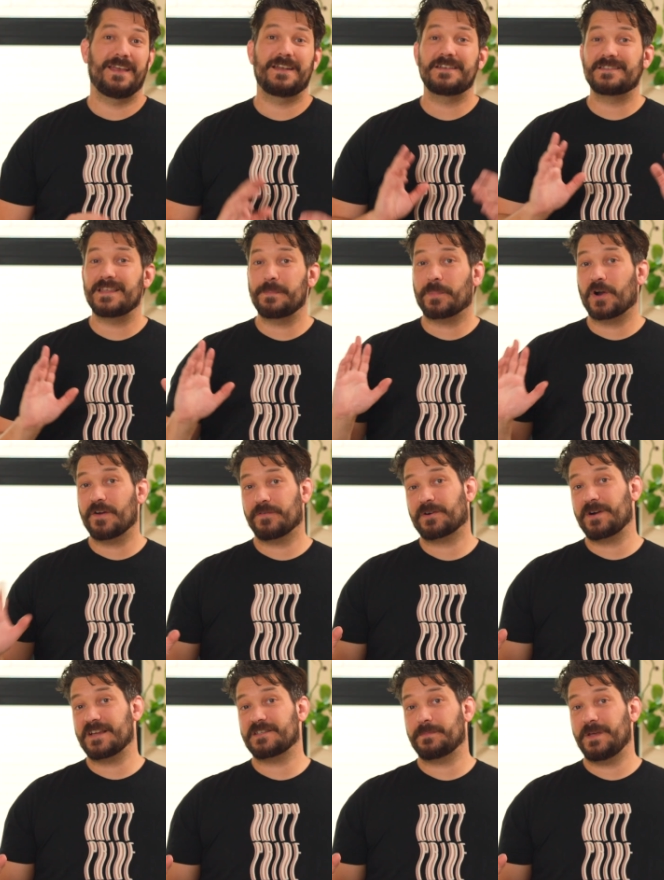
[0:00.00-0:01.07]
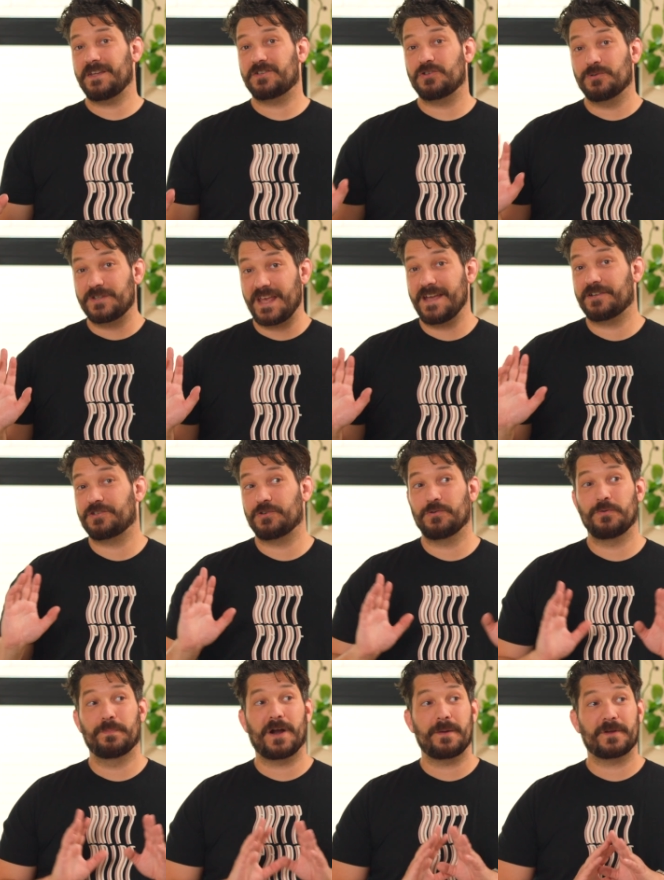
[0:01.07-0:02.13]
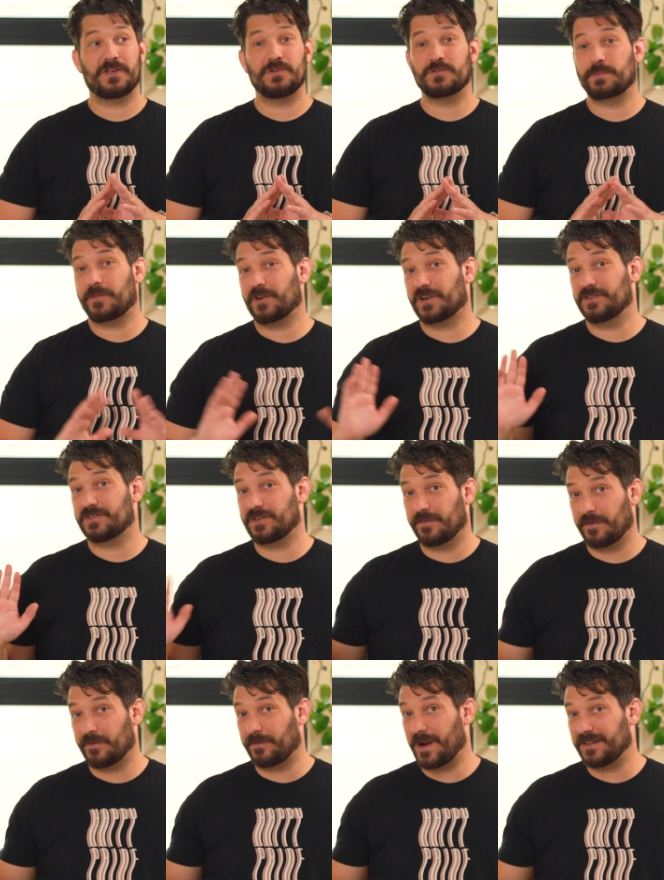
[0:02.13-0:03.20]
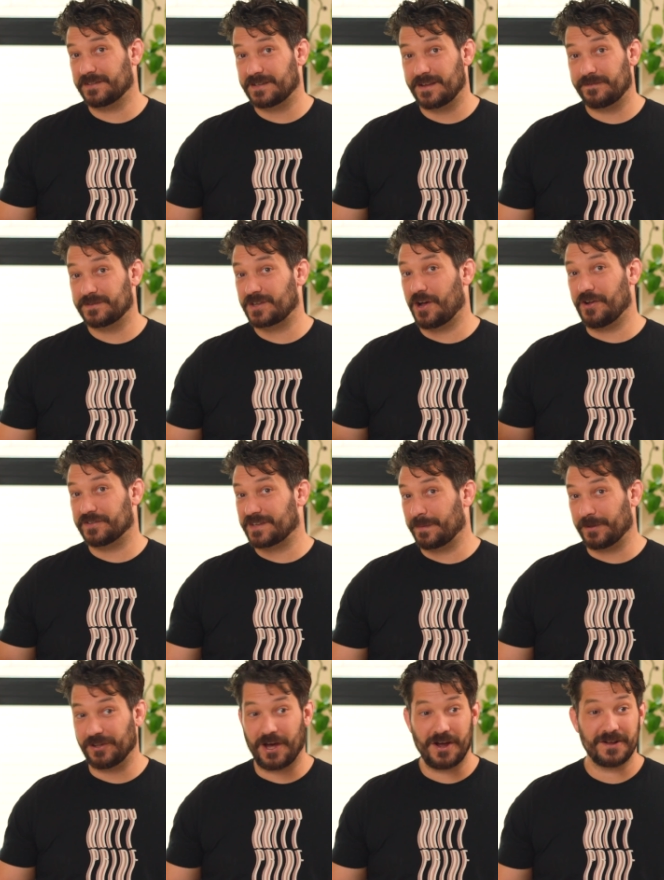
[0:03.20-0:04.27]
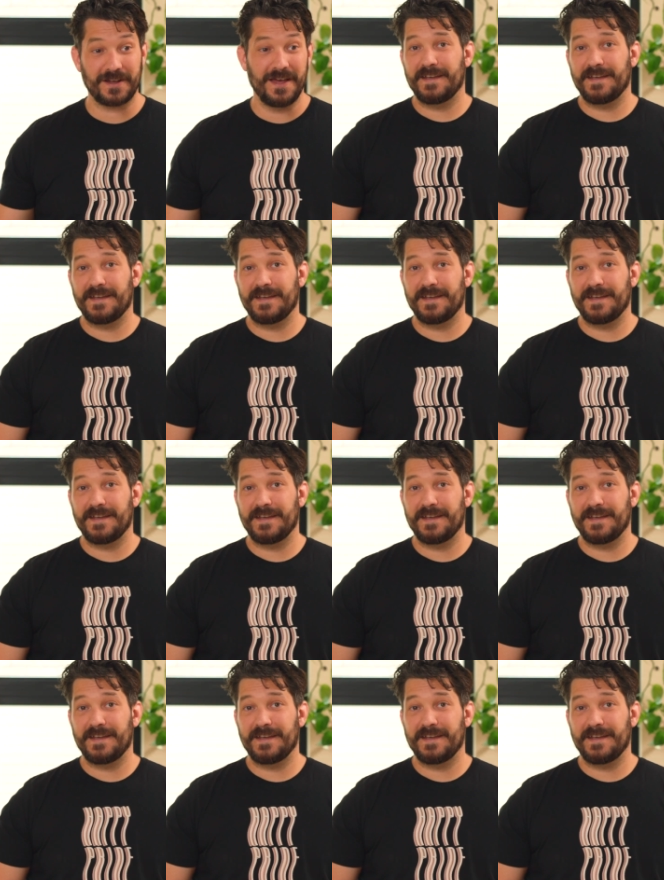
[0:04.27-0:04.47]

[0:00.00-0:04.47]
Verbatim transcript: It is the perfect recipe to take to barbecues with your conservative relatives all summer long.